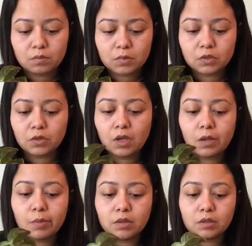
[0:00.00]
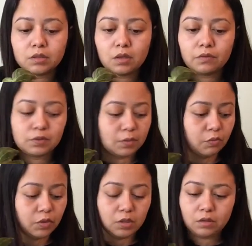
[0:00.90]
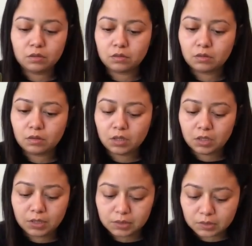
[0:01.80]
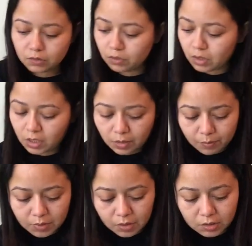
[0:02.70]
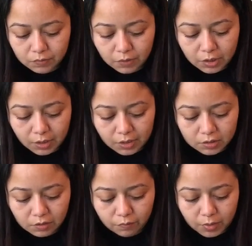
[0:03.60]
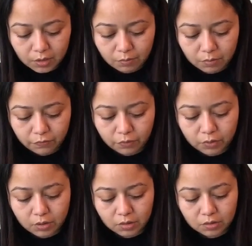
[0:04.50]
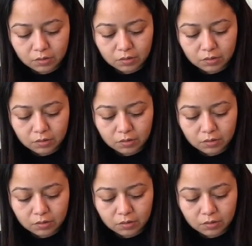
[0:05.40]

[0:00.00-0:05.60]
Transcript: So yeah, I bought this off someone on Instagram, and he's very nice. I've met him before.